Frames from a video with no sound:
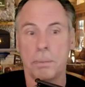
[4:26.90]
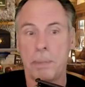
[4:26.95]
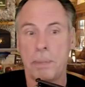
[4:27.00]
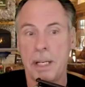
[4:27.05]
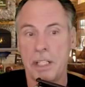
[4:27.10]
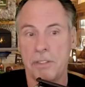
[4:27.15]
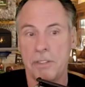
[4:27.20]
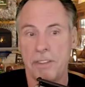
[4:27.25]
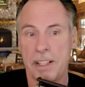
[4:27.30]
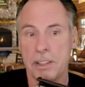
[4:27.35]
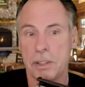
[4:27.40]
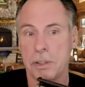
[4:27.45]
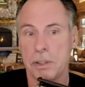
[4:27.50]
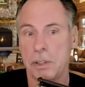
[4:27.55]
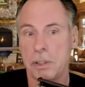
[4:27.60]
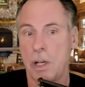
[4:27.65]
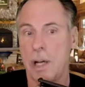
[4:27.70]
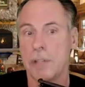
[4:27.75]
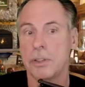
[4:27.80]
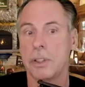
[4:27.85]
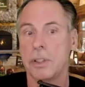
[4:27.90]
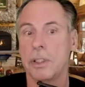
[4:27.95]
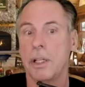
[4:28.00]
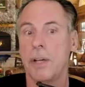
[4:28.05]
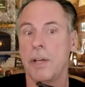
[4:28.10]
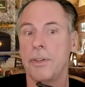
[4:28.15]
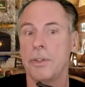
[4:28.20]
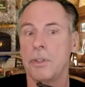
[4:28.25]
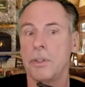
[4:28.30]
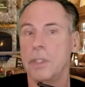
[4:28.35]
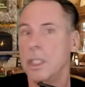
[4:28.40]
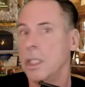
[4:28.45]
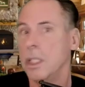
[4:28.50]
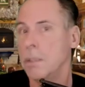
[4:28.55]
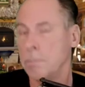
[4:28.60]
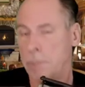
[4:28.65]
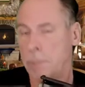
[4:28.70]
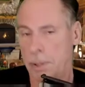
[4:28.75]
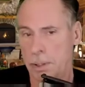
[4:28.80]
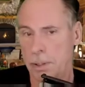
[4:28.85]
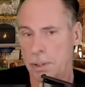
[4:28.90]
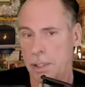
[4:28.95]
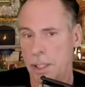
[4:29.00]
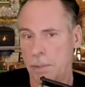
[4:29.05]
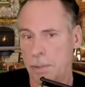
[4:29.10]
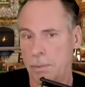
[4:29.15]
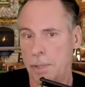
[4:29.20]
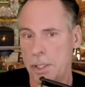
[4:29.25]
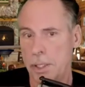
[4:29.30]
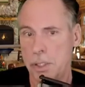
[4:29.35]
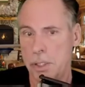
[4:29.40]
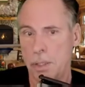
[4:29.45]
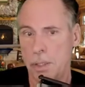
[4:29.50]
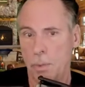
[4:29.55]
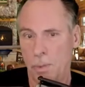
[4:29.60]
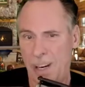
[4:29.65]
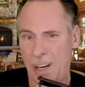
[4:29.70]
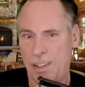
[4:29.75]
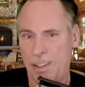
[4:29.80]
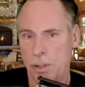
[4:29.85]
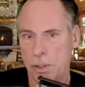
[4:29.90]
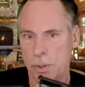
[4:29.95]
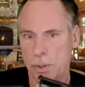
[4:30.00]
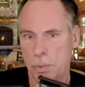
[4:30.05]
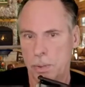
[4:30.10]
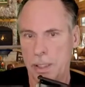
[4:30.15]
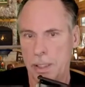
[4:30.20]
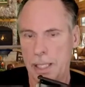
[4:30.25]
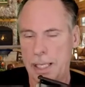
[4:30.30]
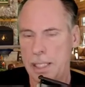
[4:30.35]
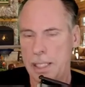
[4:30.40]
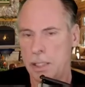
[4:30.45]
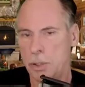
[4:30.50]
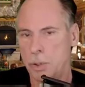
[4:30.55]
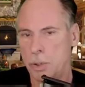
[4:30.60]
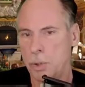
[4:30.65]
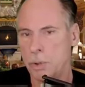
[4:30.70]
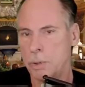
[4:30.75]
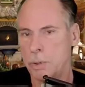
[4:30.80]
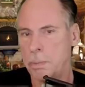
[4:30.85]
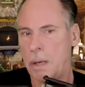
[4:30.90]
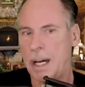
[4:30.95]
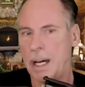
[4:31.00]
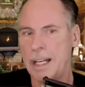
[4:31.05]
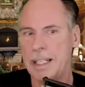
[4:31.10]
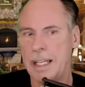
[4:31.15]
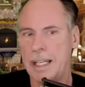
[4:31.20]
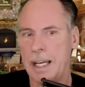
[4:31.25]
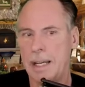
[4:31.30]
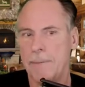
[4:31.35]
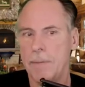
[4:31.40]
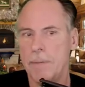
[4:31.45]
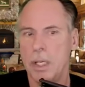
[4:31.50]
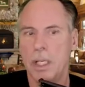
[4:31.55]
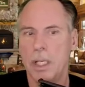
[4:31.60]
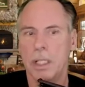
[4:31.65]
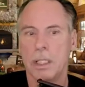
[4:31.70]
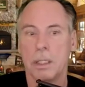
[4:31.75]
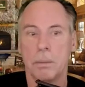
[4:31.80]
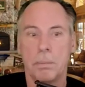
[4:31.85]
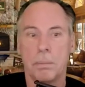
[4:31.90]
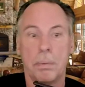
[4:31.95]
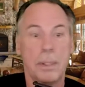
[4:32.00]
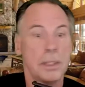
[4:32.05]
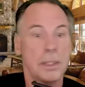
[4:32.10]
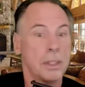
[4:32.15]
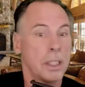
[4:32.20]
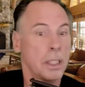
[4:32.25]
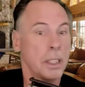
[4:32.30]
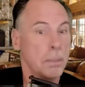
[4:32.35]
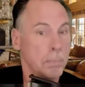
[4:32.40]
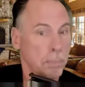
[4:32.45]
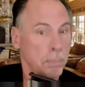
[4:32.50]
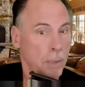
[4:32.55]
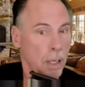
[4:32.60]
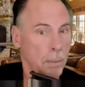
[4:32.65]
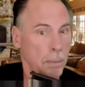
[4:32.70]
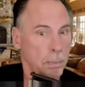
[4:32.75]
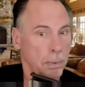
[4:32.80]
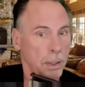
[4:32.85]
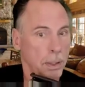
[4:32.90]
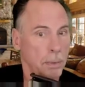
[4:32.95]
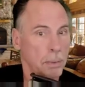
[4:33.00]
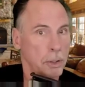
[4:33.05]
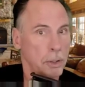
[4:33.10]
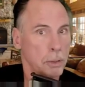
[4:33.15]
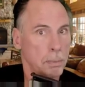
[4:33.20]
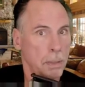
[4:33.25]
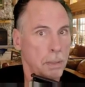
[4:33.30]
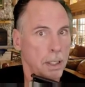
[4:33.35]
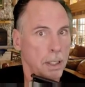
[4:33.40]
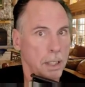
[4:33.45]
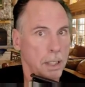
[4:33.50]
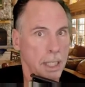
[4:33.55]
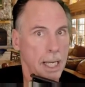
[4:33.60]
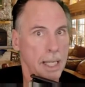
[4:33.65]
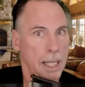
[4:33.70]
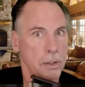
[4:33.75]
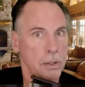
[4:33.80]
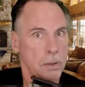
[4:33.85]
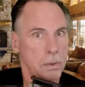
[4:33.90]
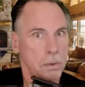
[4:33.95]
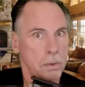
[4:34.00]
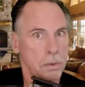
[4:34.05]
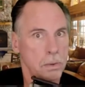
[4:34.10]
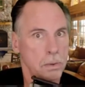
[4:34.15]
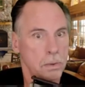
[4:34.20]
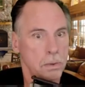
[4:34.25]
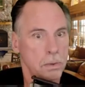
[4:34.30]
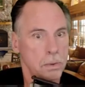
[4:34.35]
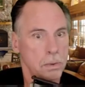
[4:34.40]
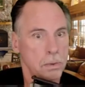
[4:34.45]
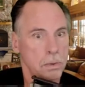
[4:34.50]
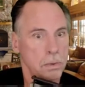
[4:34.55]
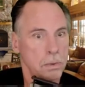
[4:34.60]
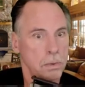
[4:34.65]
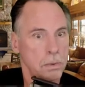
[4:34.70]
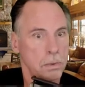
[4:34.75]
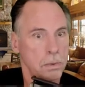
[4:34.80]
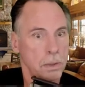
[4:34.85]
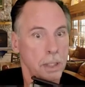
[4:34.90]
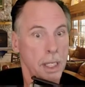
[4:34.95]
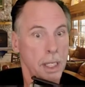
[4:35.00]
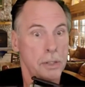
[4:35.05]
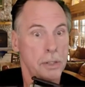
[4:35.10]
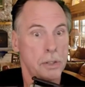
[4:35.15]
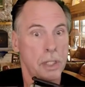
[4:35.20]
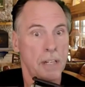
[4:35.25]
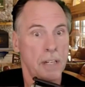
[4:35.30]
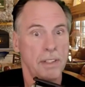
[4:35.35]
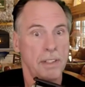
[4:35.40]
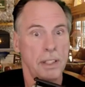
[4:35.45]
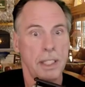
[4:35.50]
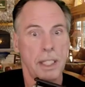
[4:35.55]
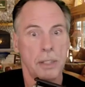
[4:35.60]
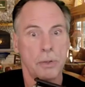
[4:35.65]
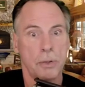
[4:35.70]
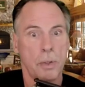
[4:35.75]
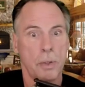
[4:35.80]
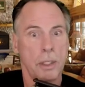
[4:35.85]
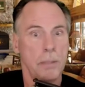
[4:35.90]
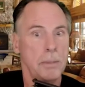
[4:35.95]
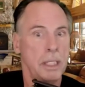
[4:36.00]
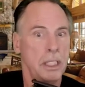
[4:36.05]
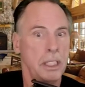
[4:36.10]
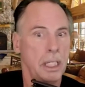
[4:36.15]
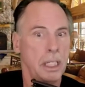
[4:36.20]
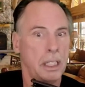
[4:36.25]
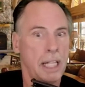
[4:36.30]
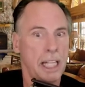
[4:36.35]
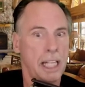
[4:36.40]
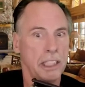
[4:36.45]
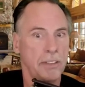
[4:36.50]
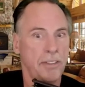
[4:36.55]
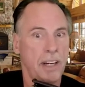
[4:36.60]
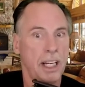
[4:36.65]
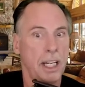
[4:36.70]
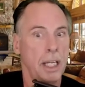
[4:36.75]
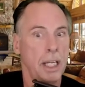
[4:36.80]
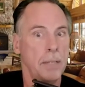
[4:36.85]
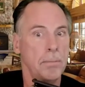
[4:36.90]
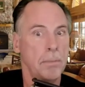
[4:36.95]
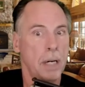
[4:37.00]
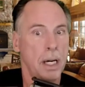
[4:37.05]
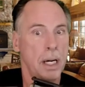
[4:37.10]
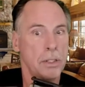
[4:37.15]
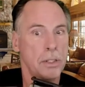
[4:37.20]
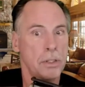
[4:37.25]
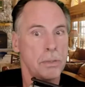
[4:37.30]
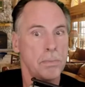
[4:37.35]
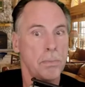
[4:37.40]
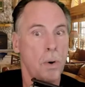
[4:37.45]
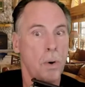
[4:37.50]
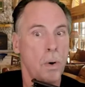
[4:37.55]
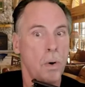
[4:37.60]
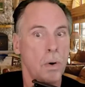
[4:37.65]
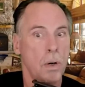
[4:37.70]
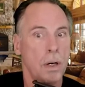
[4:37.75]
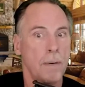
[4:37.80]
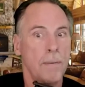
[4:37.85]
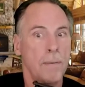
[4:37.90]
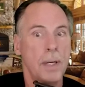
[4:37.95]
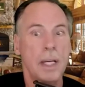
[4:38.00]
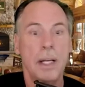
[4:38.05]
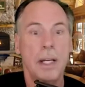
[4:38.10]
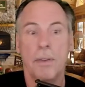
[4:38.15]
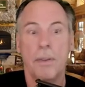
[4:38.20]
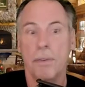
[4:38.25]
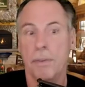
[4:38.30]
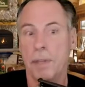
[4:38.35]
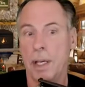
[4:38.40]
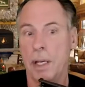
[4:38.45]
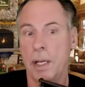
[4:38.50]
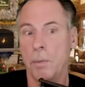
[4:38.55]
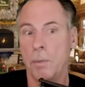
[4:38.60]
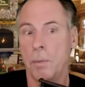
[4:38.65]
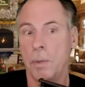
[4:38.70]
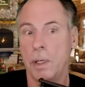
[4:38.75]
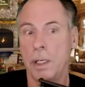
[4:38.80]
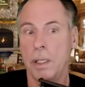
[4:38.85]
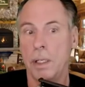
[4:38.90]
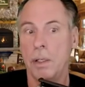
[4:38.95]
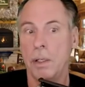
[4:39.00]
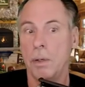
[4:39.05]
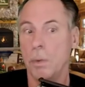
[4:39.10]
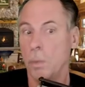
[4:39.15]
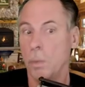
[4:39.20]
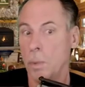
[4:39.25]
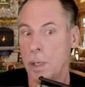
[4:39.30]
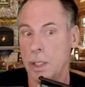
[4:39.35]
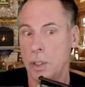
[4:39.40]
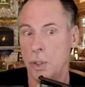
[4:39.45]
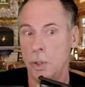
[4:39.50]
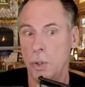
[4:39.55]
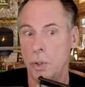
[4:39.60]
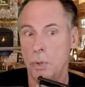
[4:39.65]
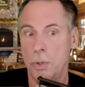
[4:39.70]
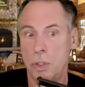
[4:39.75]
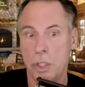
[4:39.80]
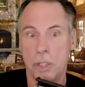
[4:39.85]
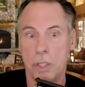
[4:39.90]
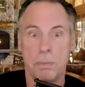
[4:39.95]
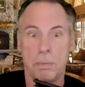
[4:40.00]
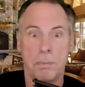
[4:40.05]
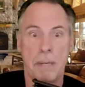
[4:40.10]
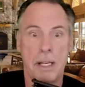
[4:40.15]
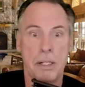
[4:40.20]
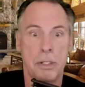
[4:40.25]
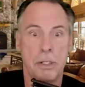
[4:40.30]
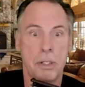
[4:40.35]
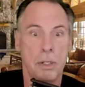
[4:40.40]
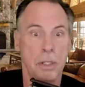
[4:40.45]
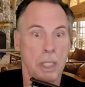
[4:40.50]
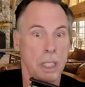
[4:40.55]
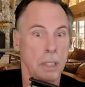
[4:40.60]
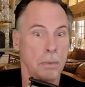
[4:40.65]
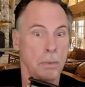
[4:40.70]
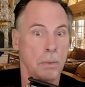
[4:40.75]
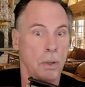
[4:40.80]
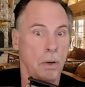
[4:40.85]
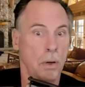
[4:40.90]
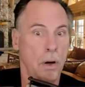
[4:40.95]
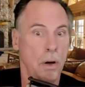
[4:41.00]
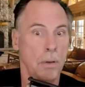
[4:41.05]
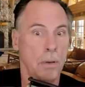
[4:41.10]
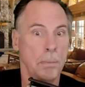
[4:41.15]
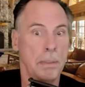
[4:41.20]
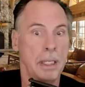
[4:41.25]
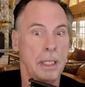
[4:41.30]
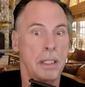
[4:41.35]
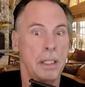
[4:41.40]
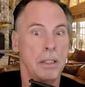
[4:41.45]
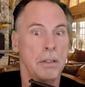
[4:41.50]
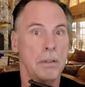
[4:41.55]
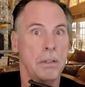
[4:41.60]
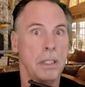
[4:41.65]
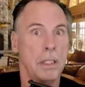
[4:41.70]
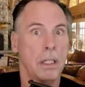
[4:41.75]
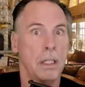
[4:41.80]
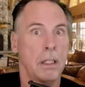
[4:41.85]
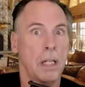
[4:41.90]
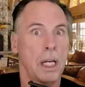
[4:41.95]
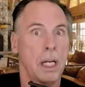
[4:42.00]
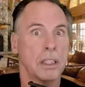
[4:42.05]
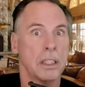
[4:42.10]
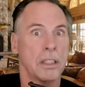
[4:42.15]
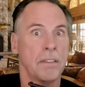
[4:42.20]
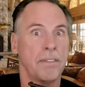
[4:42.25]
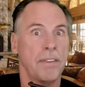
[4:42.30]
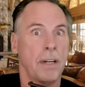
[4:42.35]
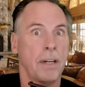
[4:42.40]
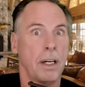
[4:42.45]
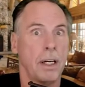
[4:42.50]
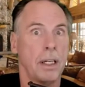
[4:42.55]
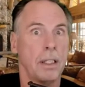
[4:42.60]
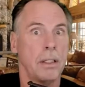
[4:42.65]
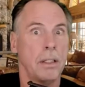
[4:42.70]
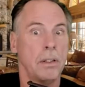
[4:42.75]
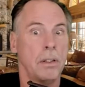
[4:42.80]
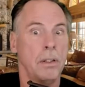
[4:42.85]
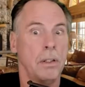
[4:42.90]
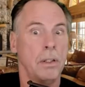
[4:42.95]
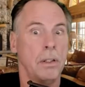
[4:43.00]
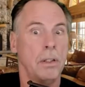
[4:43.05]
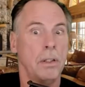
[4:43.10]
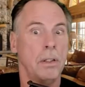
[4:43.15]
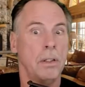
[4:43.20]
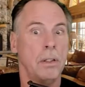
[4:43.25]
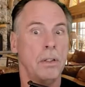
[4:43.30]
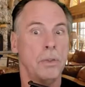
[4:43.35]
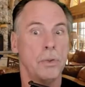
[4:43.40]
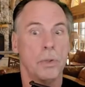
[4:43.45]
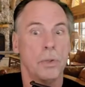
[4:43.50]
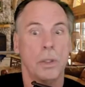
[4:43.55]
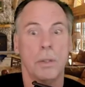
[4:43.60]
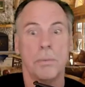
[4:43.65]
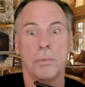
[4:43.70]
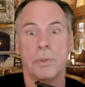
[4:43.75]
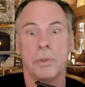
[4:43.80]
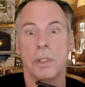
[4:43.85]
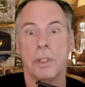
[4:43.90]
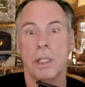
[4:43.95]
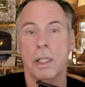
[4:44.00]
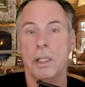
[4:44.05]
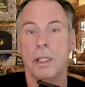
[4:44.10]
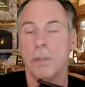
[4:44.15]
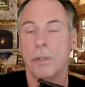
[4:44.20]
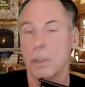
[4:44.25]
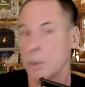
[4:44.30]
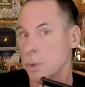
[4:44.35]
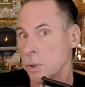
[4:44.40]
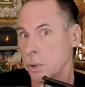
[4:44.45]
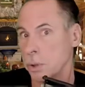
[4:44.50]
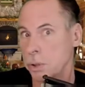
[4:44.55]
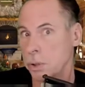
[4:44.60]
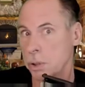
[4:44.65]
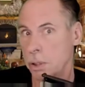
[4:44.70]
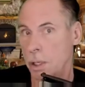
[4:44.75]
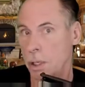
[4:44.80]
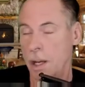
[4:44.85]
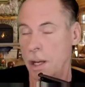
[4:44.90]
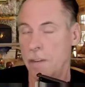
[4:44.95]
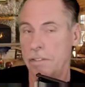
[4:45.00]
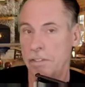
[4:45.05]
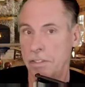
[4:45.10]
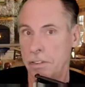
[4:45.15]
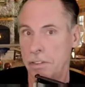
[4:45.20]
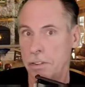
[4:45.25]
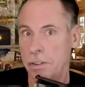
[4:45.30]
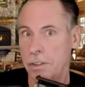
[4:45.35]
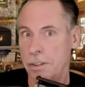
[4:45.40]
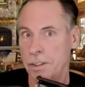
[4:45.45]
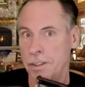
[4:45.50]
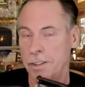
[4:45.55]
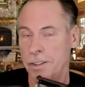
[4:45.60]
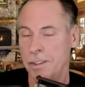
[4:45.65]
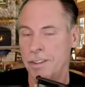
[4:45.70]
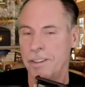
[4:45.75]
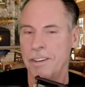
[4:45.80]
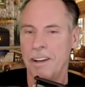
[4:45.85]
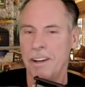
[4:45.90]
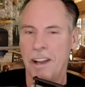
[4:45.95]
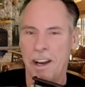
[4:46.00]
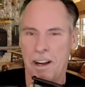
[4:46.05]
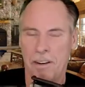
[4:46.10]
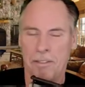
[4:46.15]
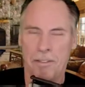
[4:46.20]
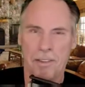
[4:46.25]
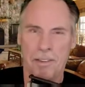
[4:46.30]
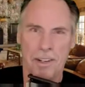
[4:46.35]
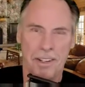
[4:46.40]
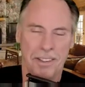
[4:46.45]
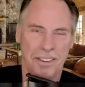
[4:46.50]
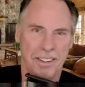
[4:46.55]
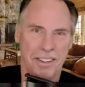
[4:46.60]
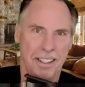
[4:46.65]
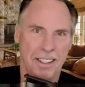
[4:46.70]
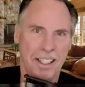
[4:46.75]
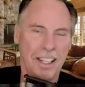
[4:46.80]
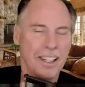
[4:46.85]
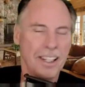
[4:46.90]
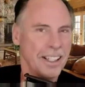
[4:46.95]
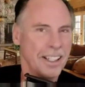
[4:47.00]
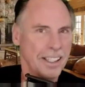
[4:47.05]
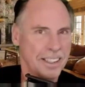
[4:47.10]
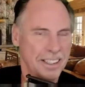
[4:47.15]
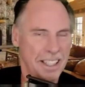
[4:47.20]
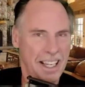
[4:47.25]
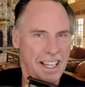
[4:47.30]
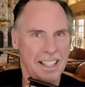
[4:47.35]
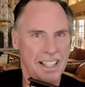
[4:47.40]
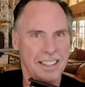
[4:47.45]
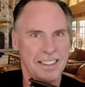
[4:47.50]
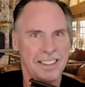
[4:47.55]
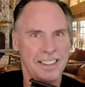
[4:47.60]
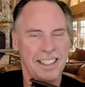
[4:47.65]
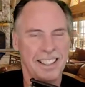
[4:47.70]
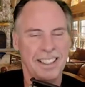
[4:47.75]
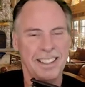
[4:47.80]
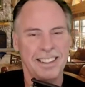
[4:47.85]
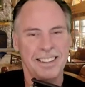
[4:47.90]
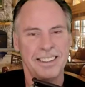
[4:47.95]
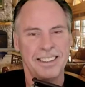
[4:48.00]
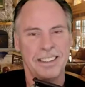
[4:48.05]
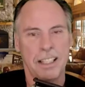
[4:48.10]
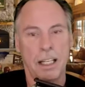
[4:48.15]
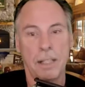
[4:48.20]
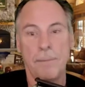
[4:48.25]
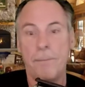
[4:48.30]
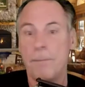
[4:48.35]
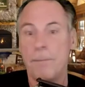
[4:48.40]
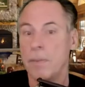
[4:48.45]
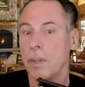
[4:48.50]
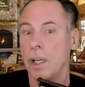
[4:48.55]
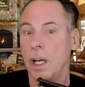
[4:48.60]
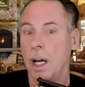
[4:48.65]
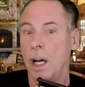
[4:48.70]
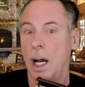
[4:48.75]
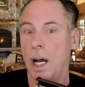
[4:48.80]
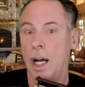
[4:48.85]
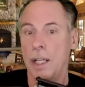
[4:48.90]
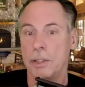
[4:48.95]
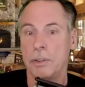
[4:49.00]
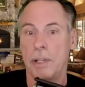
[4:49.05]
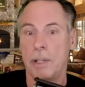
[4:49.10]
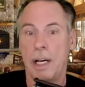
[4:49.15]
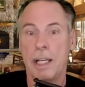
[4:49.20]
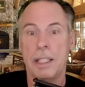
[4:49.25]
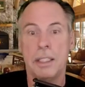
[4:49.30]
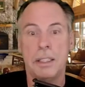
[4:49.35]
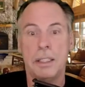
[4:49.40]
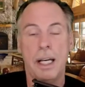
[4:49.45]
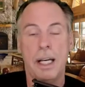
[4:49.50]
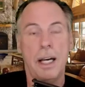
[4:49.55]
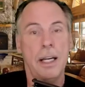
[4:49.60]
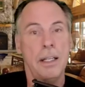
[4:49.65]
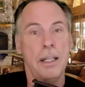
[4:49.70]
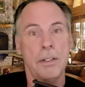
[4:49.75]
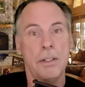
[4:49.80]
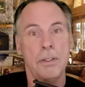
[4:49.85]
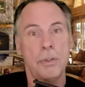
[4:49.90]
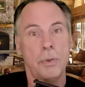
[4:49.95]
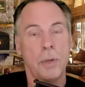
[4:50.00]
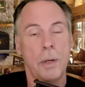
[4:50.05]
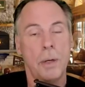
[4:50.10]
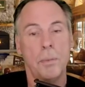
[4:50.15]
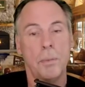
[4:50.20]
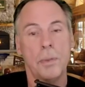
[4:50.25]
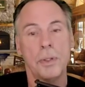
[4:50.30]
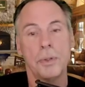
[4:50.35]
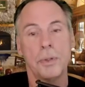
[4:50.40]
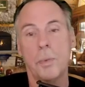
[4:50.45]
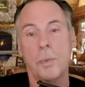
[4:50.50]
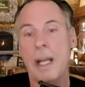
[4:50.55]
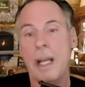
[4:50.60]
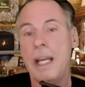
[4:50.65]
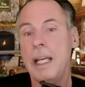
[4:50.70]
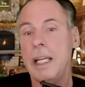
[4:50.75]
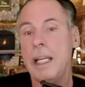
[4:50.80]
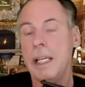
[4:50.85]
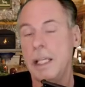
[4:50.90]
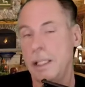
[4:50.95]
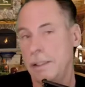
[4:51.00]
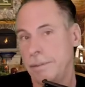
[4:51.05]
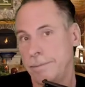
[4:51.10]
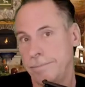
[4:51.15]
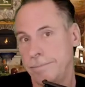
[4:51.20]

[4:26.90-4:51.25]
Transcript: Page FISA docs and other pertinent Russia records related to Spygate. The president promptly responded, "Yes. Yes, everything is going to be declassified and much more than what you just mentioned. It will all be declassified." Trump said, "There's a time for everything, Ecclesiastes. I try to tell you, Trump was waiting.